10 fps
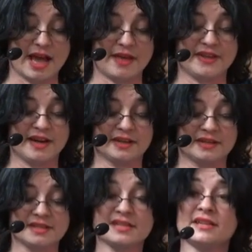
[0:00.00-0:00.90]
and the
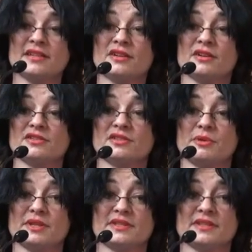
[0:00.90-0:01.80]
unintended
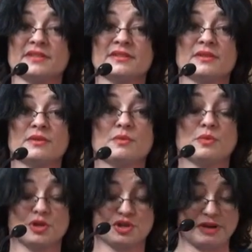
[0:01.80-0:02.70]
consequences
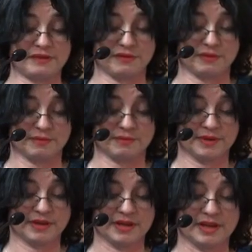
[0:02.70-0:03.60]
were dreadful.
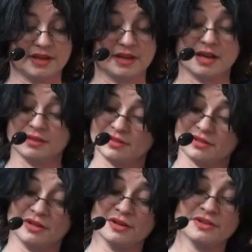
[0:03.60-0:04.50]
And
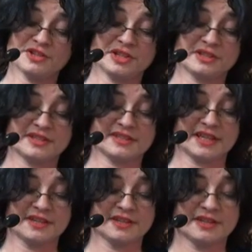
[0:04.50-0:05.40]
so, the journalist
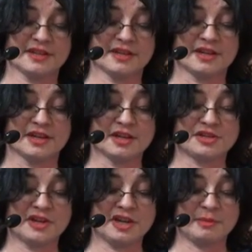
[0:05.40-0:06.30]
said,
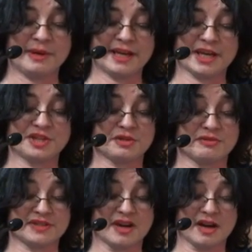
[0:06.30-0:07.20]
Tony Blair should
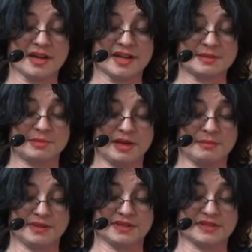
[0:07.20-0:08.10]
resign as
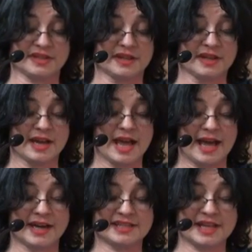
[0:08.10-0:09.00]
Prime Minister
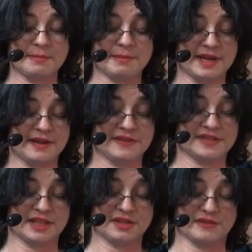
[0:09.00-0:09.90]
and as MP for
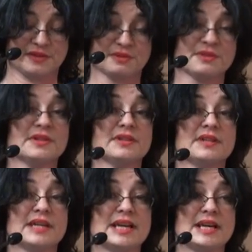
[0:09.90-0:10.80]
Sedgefield
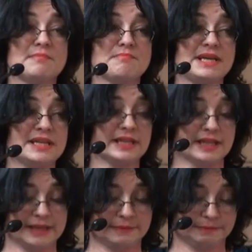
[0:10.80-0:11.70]

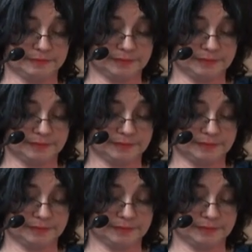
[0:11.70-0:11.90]
immediately.